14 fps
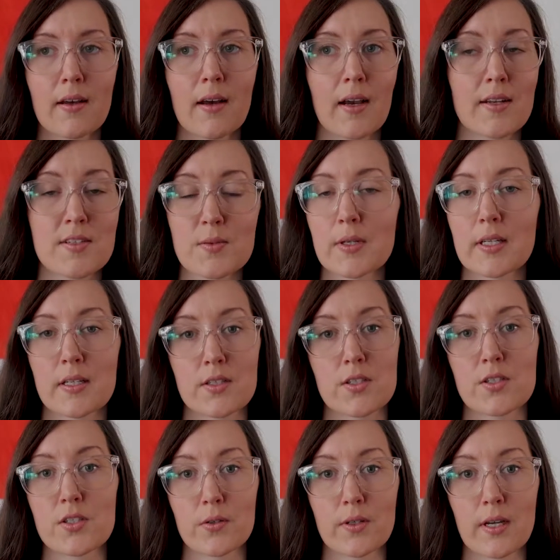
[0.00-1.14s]
I just want to get to
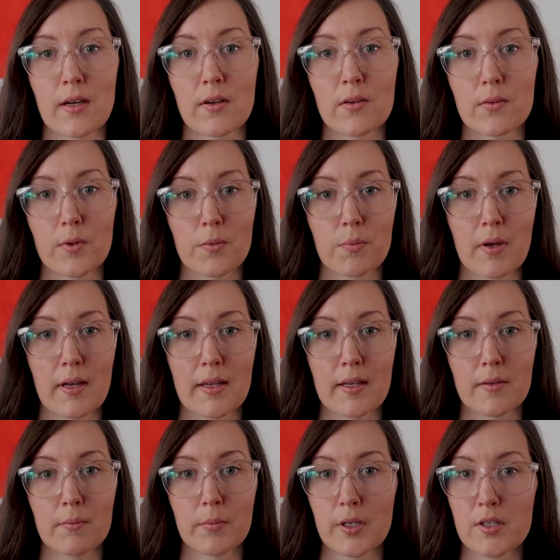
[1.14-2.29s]
showdown with
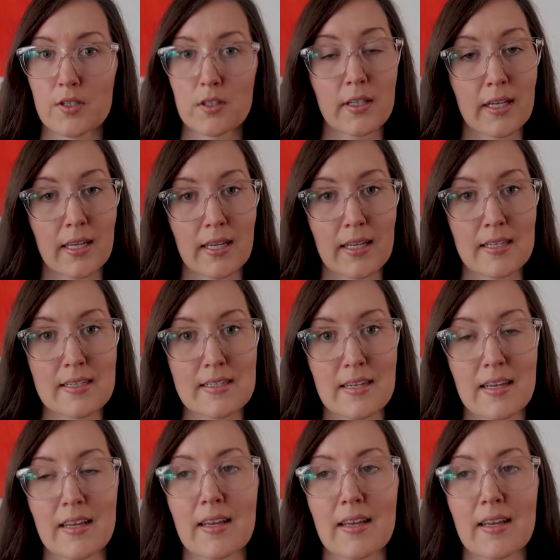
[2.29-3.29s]
my marginal hand,